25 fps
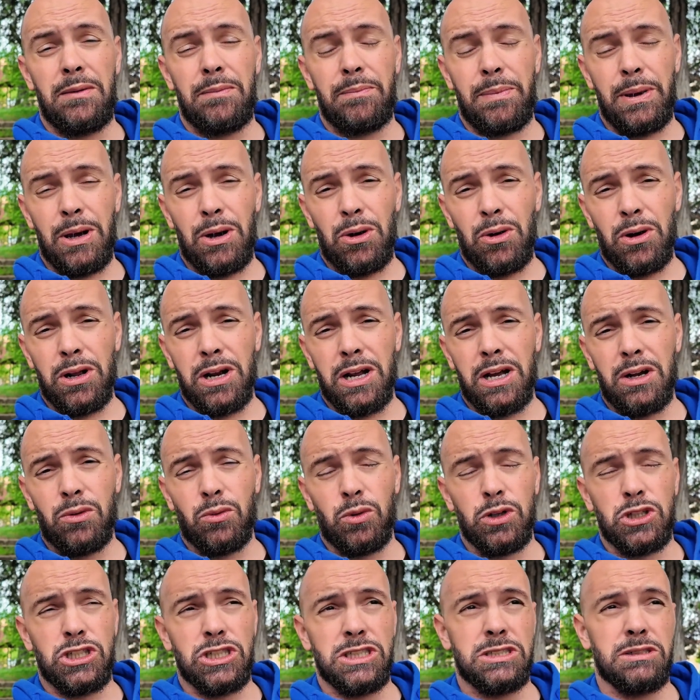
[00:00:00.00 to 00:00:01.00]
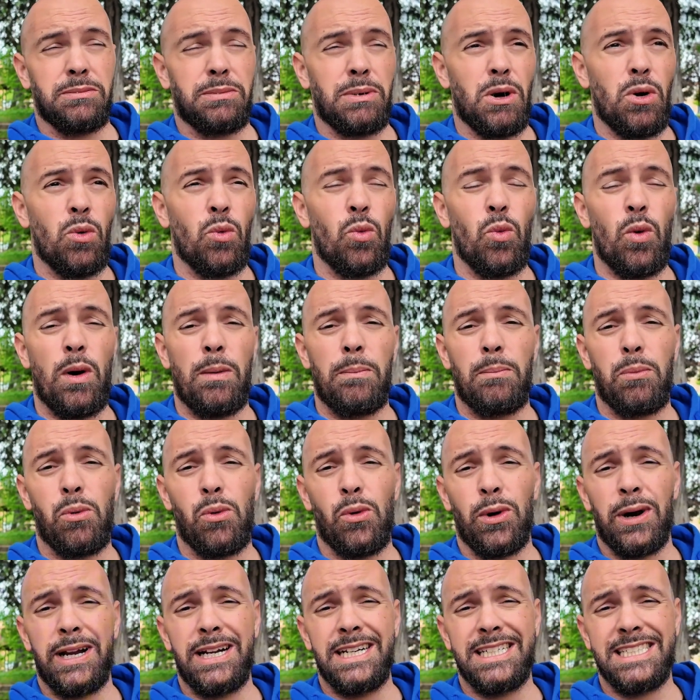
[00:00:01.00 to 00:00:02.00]
Belgrade, which is about
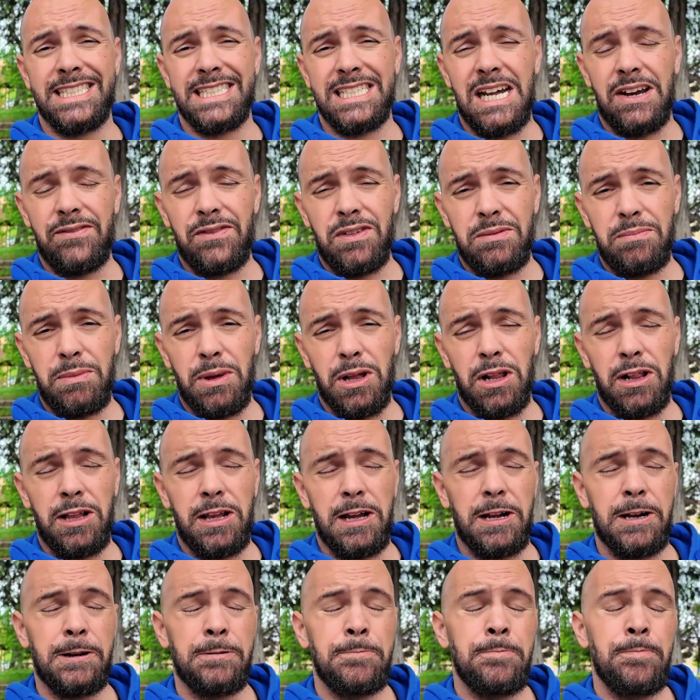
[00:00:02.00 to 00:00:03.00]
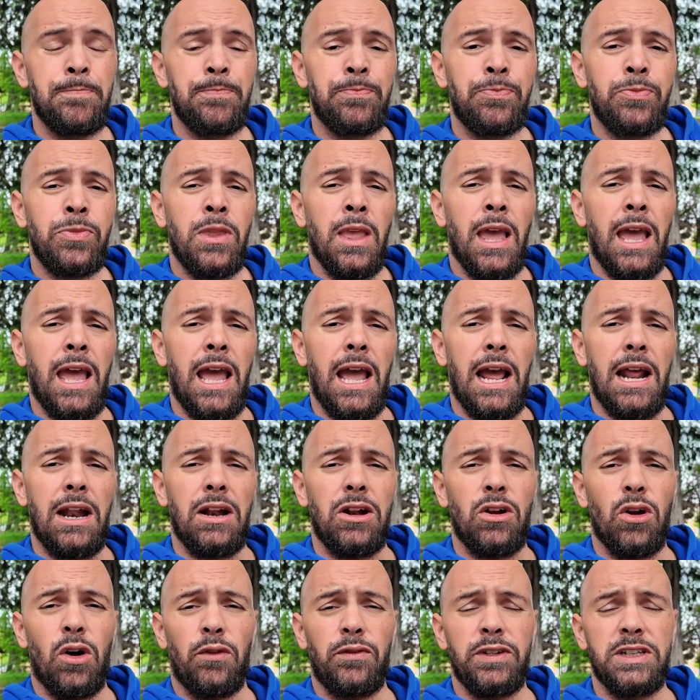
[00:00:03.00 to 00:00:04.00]
1.7 million,
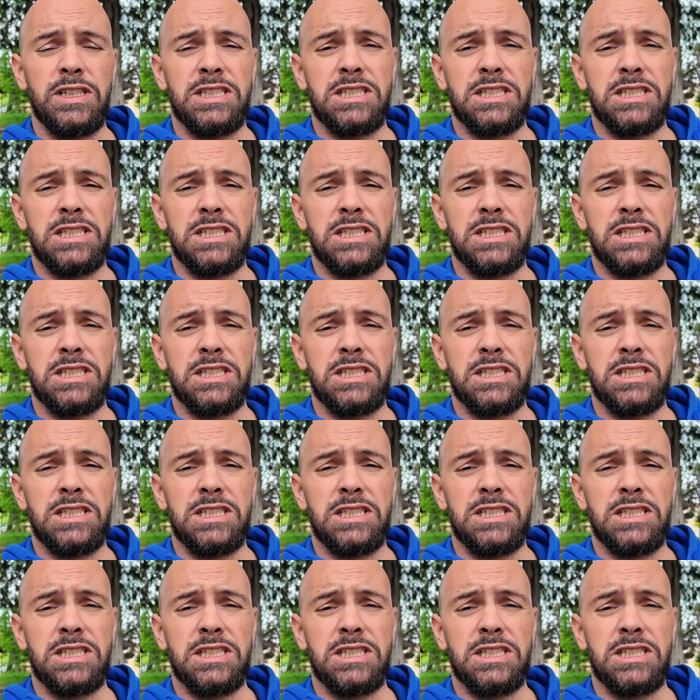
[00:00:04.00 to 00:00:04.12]
and Novi